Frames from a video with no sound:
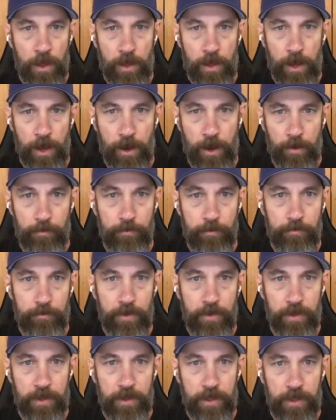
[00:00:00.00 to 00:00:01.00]
If
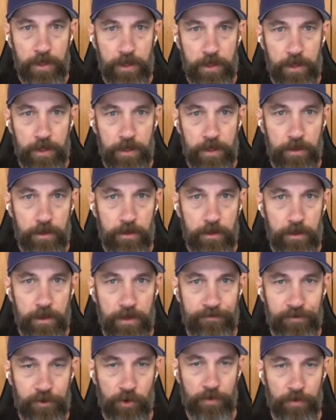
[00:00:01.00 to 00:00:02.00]

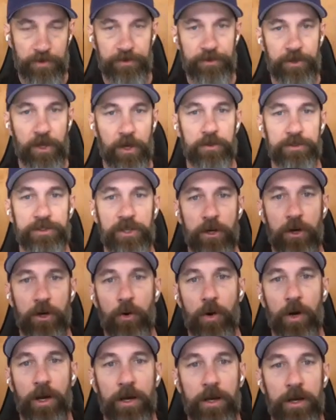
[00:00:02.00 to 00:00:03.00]
you're in the
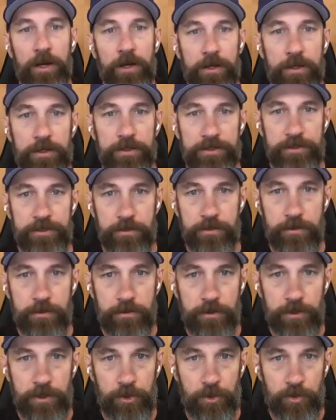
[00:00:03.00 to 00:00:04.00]
dojo,
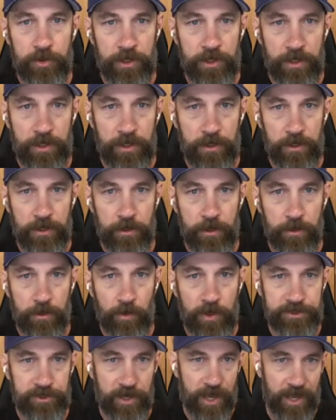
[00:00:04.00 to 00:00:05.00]
you can
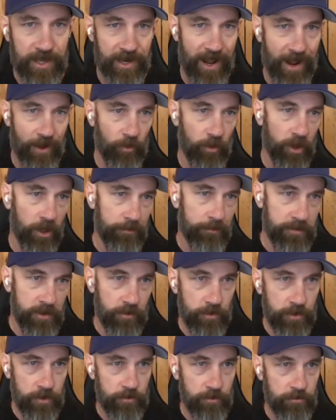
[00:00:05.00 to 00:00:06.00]
raise your hand and I will
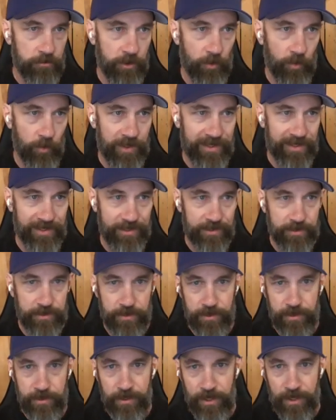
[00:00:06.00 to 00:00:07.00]
unmute you and we can
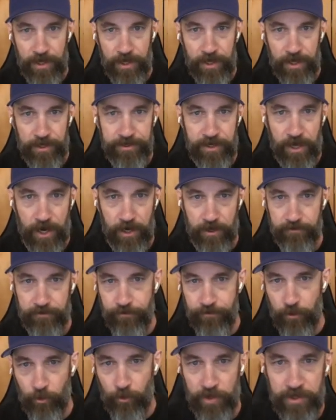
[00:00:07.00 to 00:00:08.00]
talk
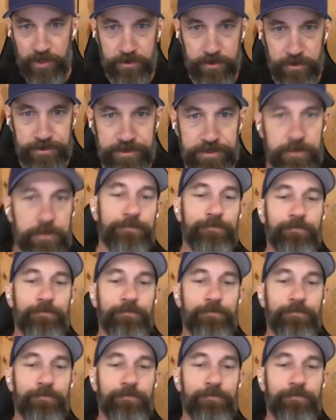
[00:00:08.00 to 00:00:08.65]
for reals.